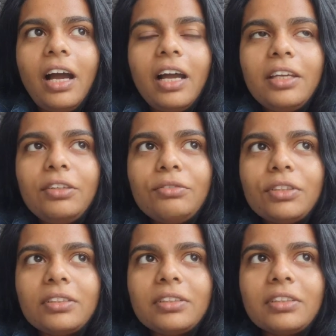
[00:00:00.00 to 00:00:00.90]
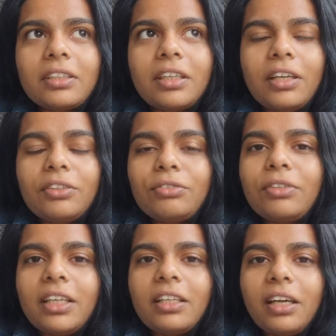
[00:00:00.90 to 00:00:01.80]
I was kind of
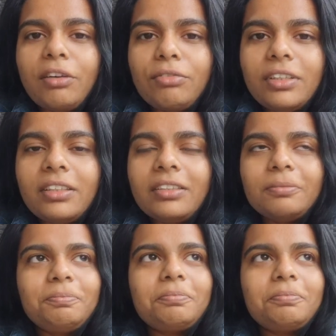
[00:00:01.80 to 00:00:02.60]
like laughing